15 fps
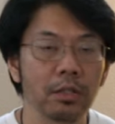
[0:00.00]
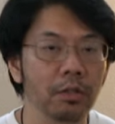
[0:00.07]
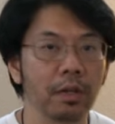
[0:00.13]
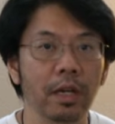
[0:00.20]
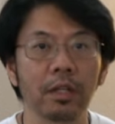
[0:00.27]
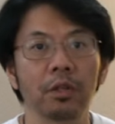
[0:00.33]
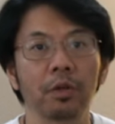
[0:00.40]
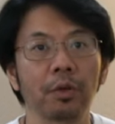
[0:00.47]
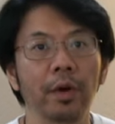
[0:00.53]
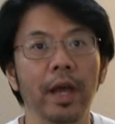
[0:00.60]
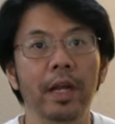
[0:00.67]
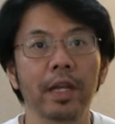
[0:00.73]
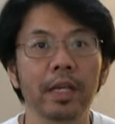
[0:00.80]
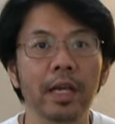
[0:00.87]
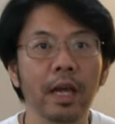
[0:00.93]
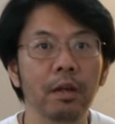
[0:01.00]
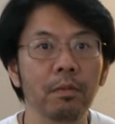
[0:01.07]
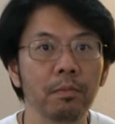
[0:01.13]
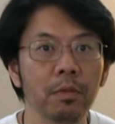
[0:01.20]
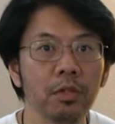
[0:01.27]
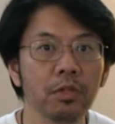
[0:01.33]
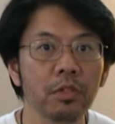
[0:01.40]
You can throw any kind
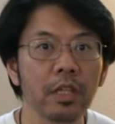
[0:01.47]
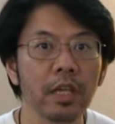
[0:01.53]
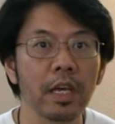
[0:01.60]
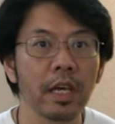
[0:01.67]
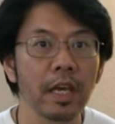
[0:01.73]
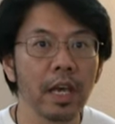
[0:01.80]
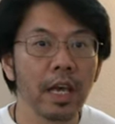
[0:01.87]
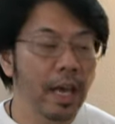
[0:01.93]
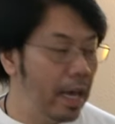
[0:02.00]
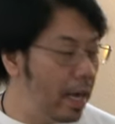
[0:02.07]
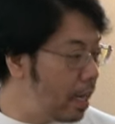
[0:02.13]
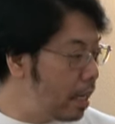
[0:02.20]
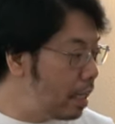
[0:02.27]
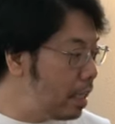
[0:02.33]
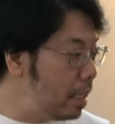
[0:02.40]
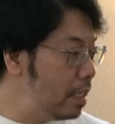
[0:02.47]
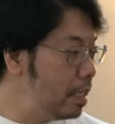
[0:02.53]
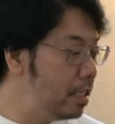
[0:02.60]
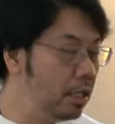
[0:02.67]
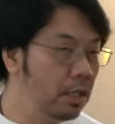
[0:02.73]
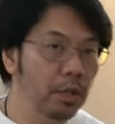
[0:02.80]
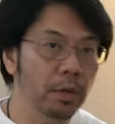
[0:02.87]
of music and
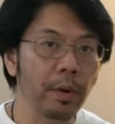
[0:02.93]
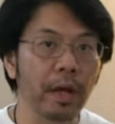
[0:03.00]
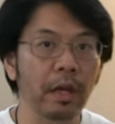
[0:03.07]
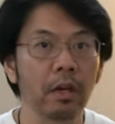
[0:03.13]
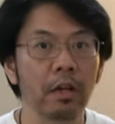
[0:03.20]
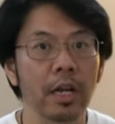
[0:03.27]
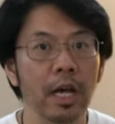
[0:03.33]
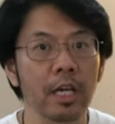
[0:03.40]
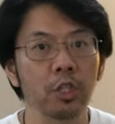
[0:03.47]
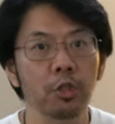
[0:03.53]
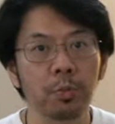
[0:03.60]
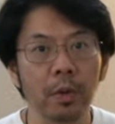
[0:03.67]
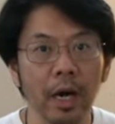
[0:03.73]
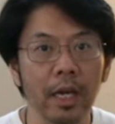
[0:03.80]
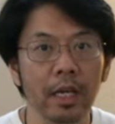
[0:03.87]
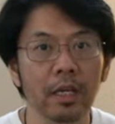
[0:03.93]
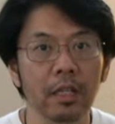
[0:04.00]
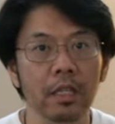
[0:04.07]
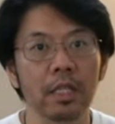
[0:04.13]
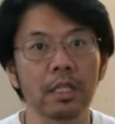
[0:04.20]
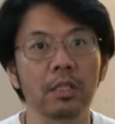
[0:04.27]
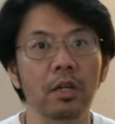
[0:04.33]
easy to recognize by
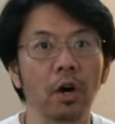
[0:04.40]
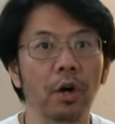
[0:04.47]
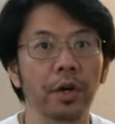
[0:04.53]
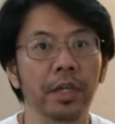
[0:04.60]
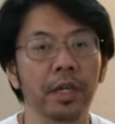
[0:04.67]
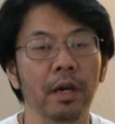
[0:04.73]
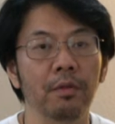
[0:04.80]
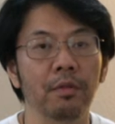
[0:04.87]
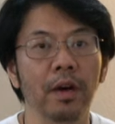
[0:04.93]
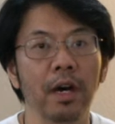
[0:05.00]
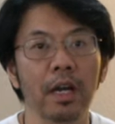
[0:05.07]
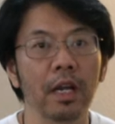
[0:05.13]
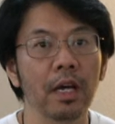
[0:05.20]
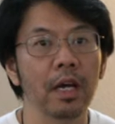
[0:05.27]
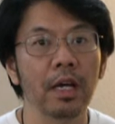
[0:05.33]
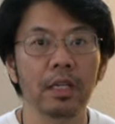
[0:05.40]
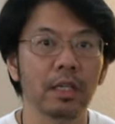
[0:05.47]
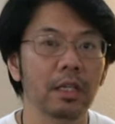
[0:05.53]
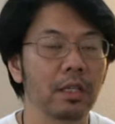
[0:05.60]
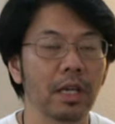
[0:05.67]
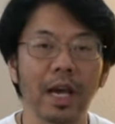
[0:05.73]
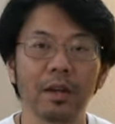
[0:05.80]
this Audirvana.
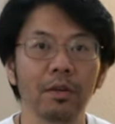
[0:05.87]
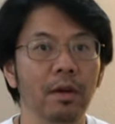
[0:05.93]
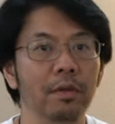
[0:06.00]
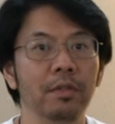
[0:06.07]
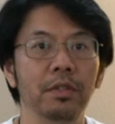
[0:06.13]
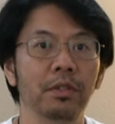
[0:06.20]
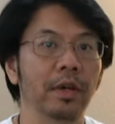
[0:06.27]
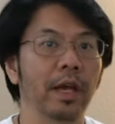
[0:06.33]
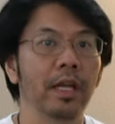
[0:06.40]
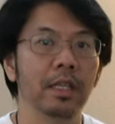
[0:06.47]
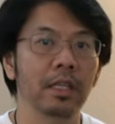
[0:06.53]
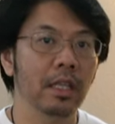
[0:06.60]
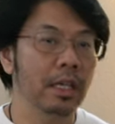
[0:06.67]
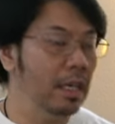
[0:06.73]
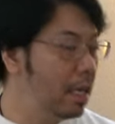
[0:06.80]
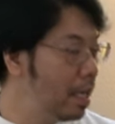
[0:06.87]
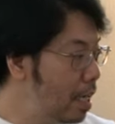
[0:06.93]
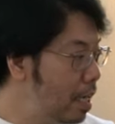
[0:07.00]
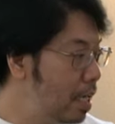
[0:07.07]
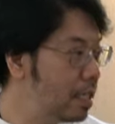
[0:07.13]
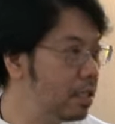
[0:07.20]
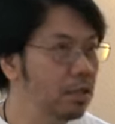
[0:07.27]
I don't have to do anything.
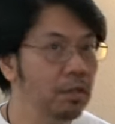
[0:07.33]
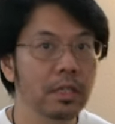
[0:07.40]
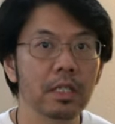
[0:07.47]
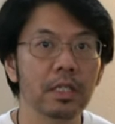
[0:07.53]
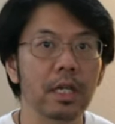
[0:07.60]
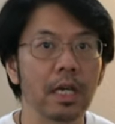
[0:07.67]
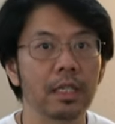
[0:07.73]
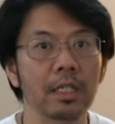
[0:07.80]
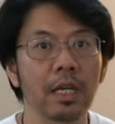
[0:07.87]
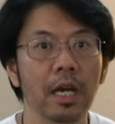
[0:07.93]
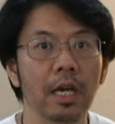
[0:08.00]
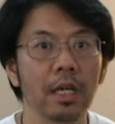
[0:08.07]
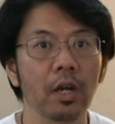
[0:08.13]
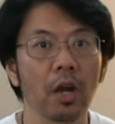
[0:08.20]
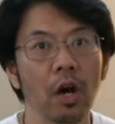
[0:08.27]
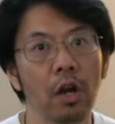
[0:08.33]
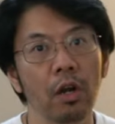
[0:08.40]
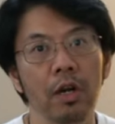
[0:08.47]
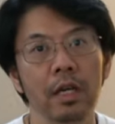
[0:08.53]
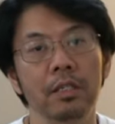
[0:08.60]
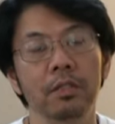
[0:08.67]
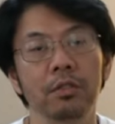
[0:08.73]
As soon as I turn it on
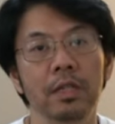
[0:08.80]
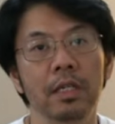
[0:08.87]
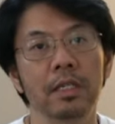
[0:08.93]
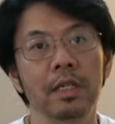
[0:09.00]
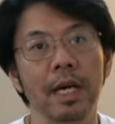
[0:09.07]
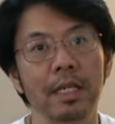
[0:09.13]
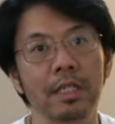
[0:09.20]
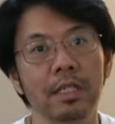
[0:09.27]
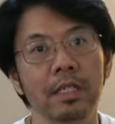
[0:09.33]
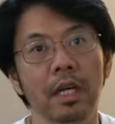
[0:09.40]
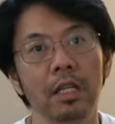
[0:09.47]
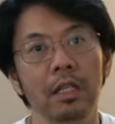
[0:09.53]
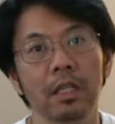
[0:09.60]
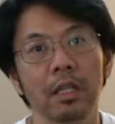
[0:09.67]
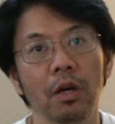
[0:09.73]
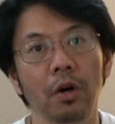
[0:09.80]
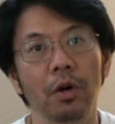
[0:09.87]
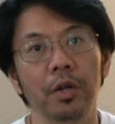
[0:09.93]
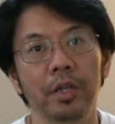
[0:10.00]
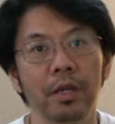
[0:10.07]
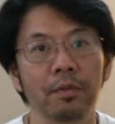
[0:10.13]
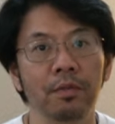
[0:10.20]
or as soon as I start
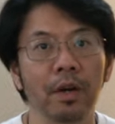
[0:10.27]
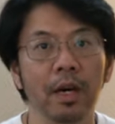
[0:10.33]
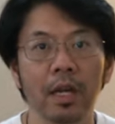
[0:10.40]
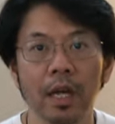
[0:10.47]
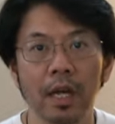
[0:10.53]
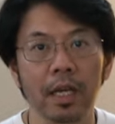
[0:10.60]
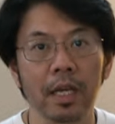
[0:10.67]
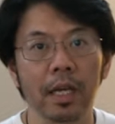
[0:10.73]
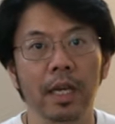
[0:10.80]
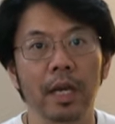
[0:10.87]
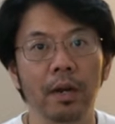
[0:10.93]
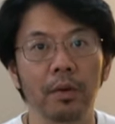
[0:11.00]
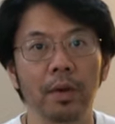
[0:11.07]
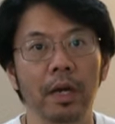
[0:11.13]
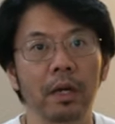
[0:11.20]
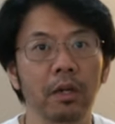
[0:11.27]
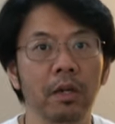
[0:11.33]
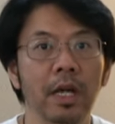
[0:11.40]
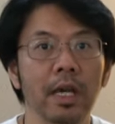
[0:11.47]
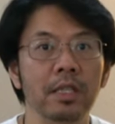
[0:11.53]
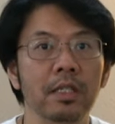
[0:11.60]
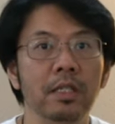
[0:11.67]
Audirvana, it get
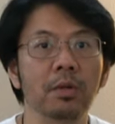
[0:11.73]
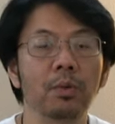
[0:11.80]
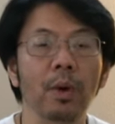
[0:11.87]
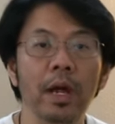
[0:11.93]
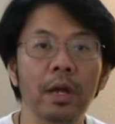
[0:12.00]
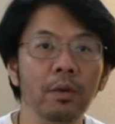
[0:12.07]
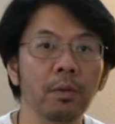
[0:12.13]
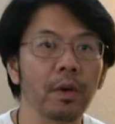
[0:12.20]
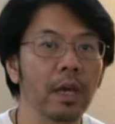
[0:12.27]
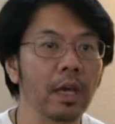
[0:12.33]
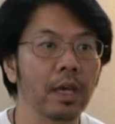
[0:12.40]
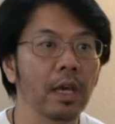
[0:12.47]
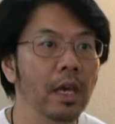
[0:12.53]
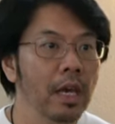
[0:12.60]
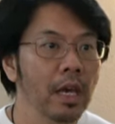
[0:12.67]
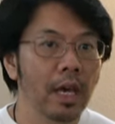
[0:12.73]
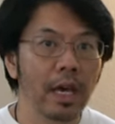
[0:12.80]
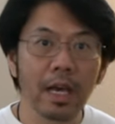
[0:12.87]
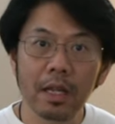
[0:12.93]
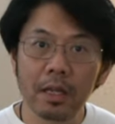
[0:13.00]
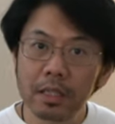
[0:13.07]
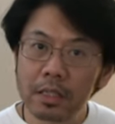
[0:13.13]
recognized it right away.
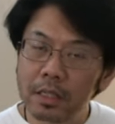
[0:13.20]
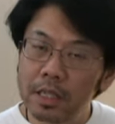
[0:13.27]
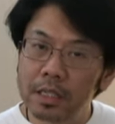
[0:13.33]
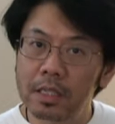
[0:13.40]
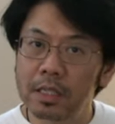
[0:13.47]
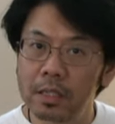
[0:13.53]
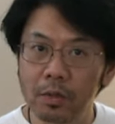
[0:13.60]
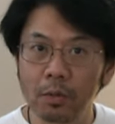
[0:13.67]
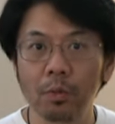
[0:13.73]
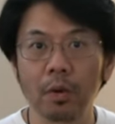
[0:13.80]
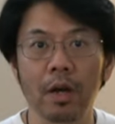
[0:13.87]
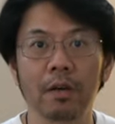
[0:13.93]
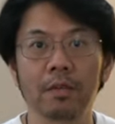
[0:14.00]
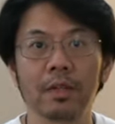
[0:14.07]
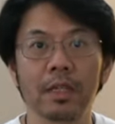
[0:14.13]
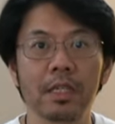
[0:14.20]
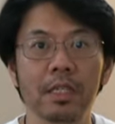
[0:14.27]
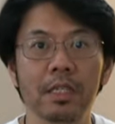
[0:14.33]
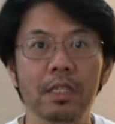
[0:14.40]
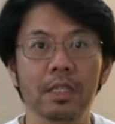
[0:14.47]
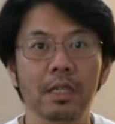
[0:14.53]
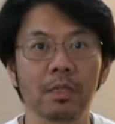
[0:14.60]
And this is the one of the
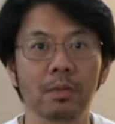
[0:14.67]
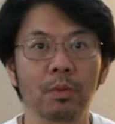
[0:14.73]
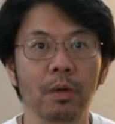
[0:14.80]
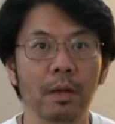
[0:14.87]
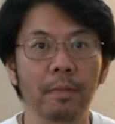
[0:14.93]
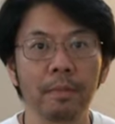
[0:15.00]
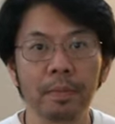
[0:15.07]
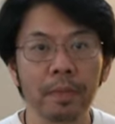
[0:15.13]
easiest one.